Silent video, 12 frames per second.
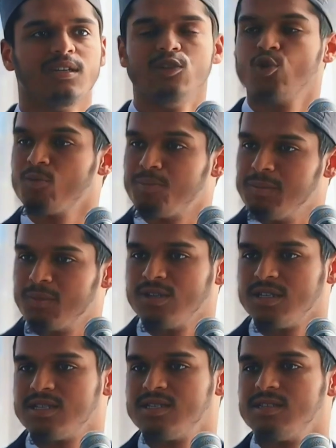Don't be
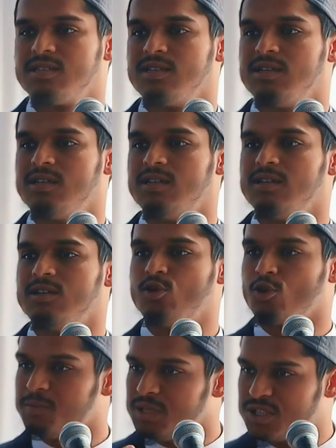modest.
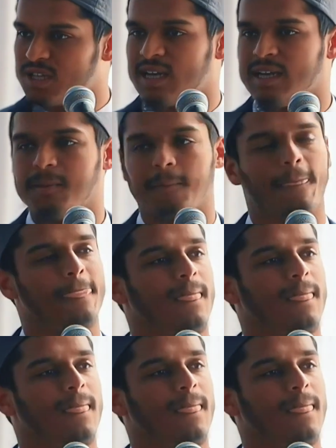Don't be shy.